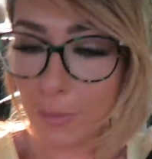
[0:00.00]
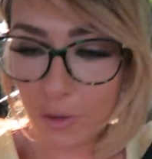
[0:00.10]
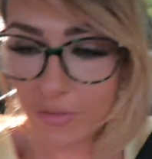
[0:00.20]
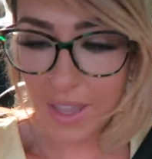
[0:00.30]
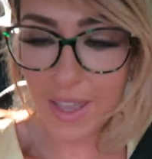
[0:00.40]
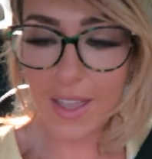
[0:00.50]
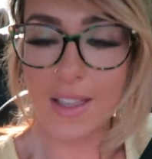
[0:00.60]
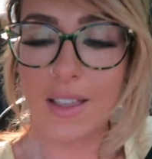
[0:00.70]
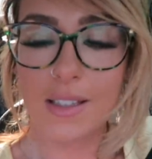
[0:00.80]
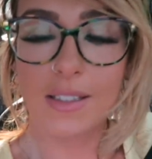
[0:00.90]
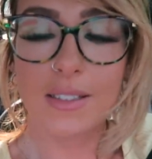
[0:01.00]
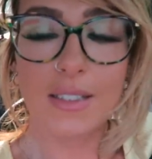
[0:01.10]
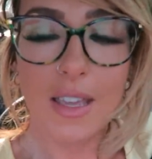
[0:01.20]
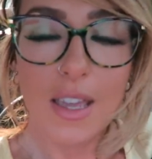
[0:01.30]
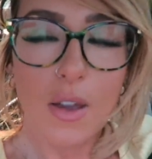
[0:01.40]
movies.
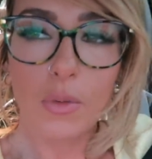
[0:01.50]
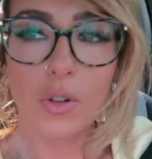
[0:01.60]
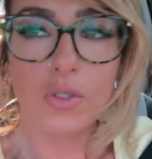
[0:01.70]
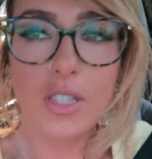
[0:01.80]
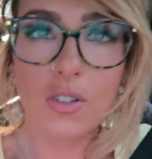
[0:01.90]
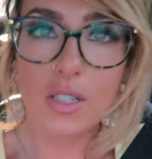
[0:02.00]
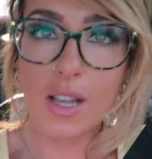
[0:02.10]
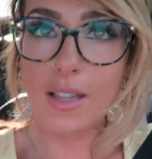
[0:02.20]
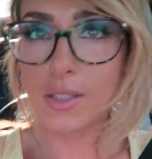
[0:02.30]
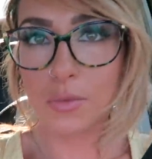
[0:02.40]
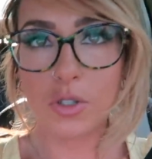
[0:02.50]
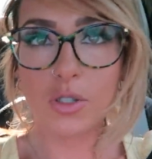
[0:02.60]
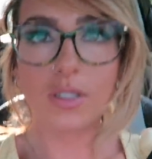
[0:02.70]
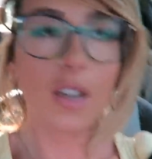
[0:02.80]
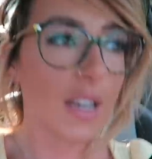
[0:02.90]
We're going to the RDS, so we're
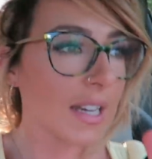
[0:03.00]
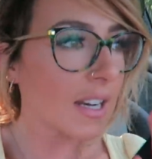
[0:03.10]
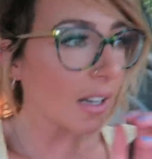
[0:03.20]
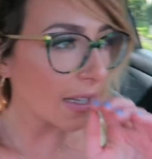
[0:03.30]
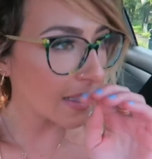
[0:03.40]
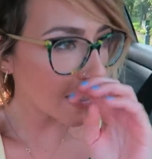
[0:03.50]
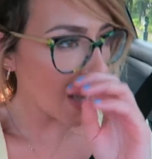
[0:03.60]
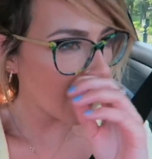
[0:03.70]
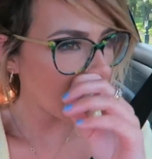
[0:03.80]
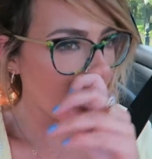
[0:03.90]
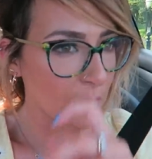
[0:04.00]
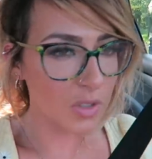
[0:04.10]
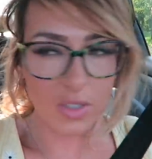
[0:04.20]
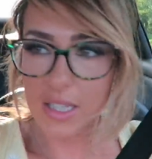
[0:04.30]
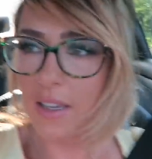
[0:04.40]
just kind of nearly in town now. We're
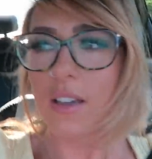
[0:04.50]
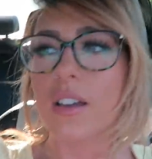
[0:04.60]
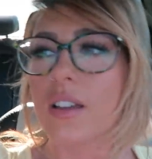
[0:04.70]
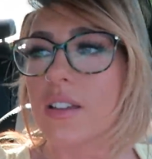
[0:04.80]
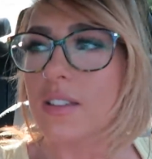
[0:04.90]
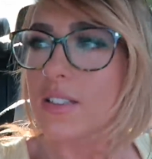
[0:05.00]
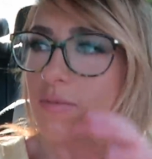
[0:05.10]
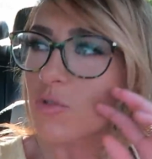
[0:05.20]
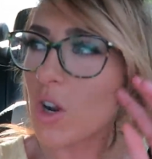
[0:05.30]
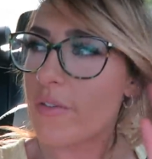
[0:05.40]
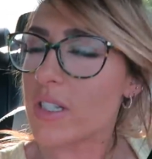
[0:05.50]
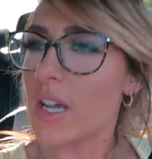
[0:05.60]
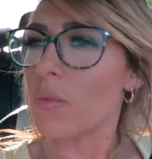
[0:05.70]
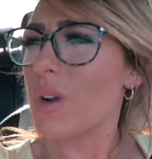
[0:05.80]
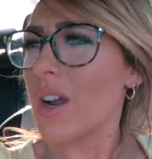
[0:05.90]
just like driving
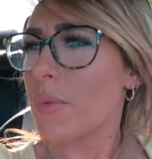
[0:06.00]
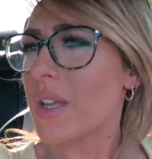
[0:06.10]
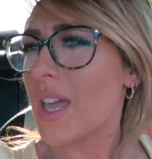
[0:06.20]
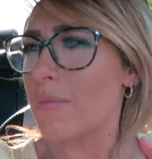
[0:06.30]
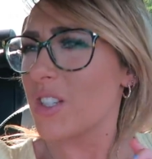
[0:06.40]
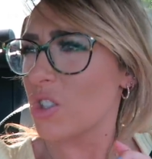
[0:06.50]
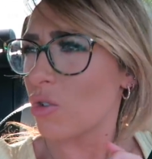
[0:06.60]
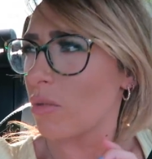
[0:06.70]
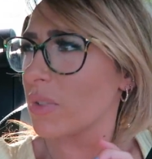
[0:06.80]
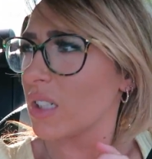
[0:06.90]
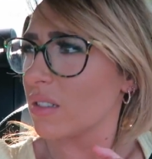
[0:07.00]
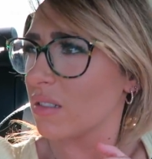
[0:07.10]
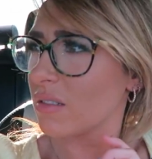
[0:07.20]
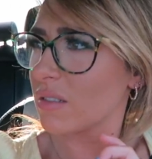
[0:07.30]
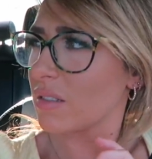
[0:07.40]
down. Where are we? Kimmage, Crumlin?
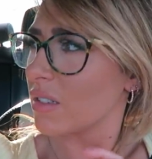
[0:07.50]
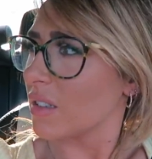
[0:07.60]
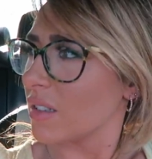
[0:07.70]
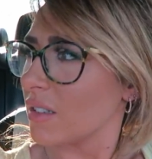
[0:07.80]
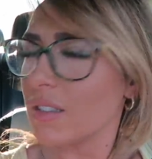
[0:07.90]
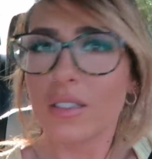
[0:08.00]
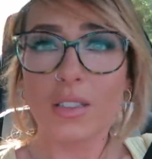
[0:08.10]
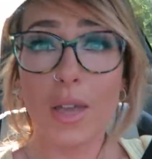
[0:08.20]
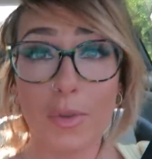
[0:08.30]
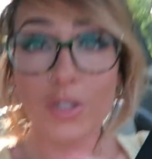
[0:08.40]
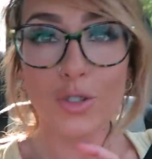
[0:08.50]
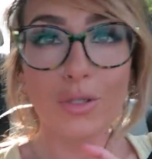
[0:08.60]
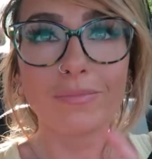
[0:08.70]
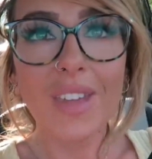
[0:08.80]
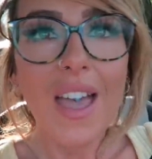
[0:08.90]
Kimmage.